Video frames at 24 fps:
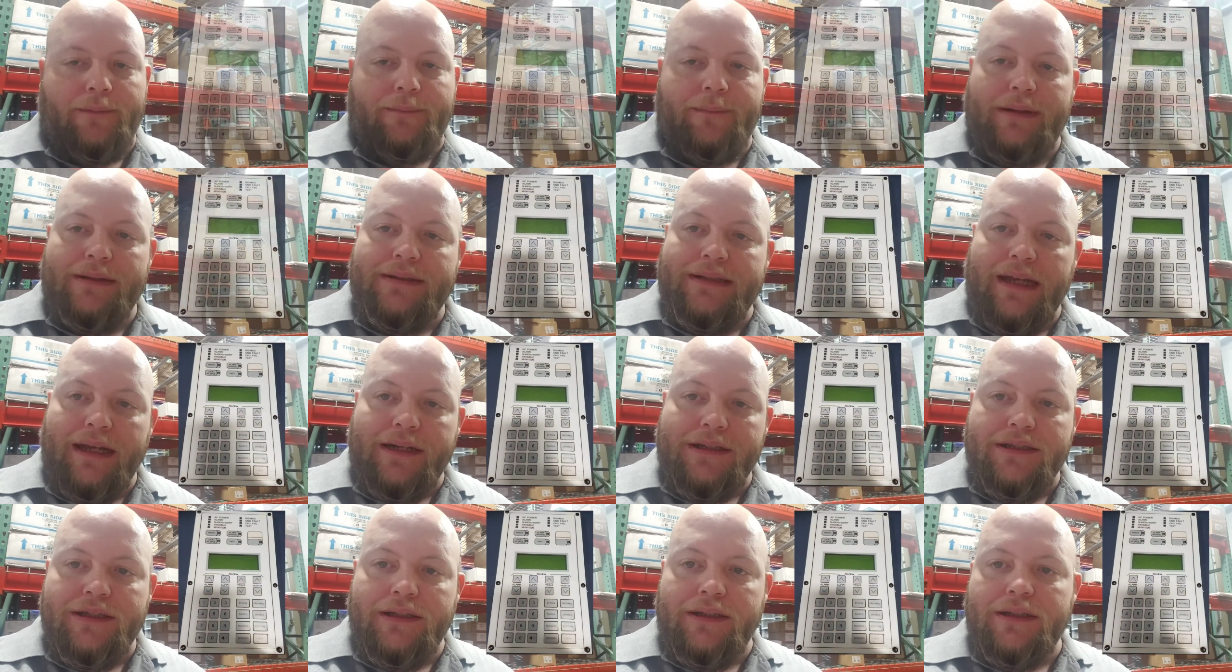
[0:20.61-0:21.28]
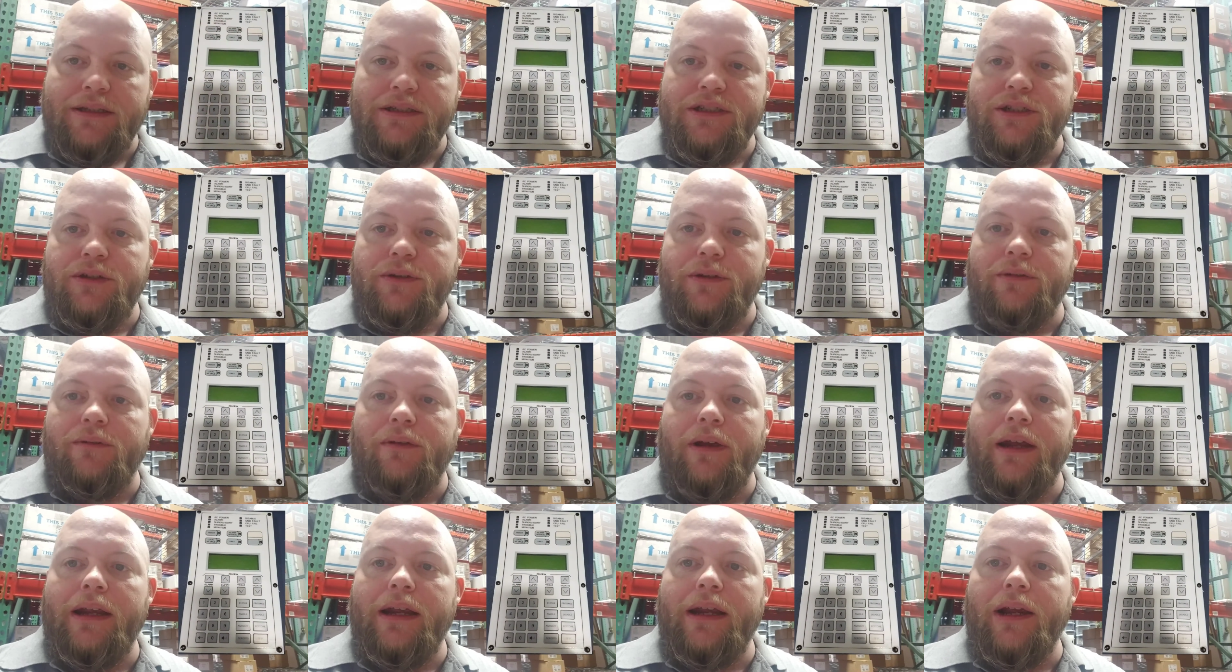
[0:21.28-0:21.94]
It's actually this unit
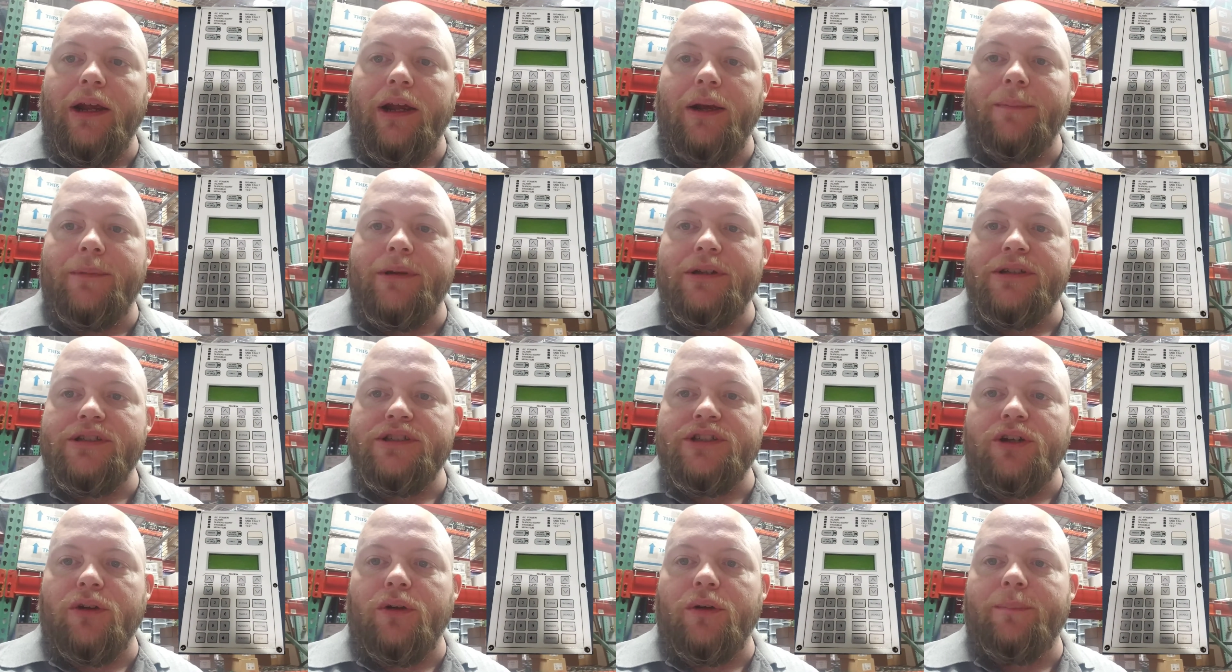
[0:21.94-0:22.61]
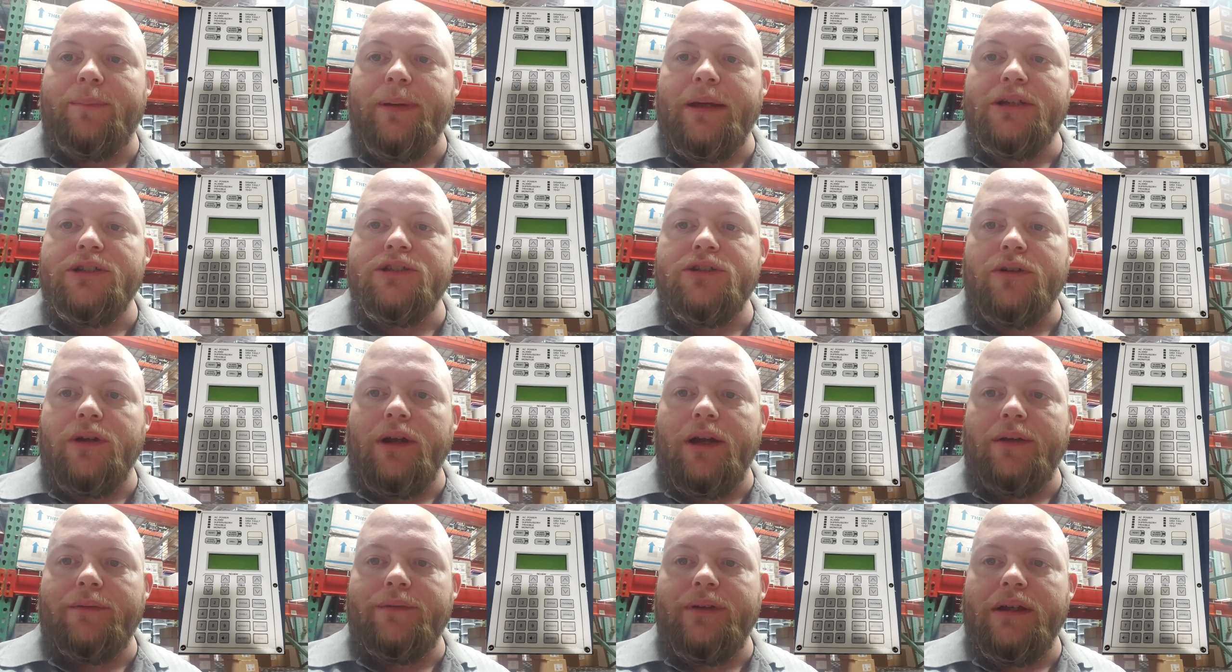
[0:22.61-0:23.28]
right here. I'm going to show a picture
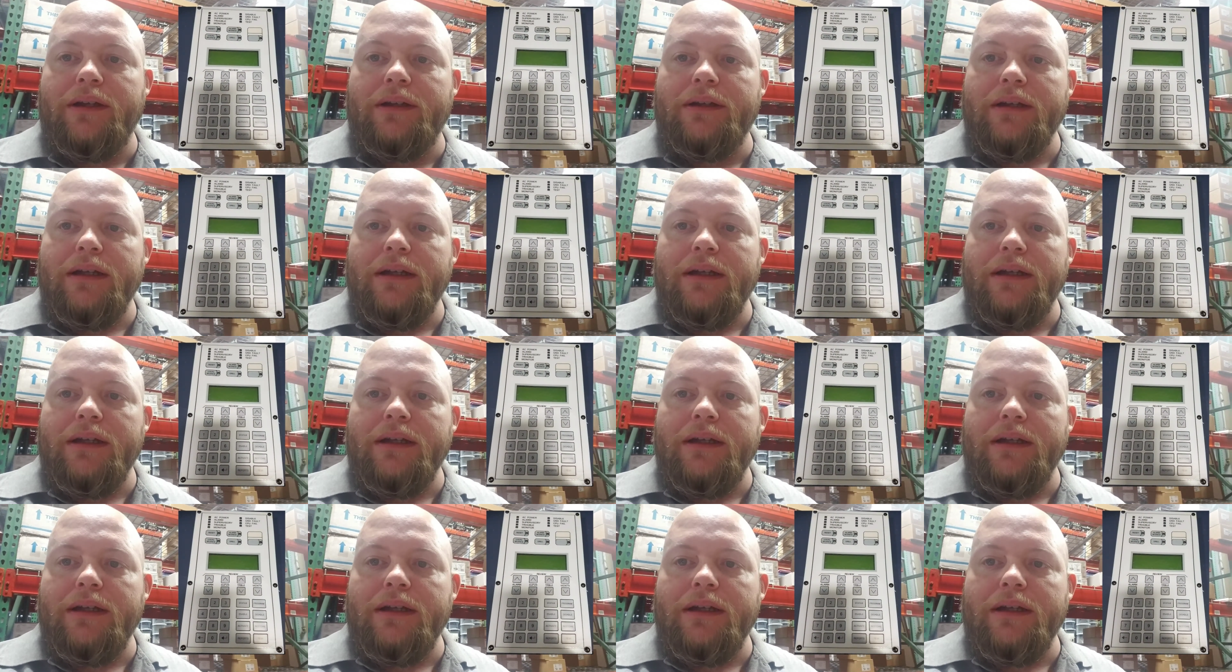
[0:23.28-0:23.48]
of it.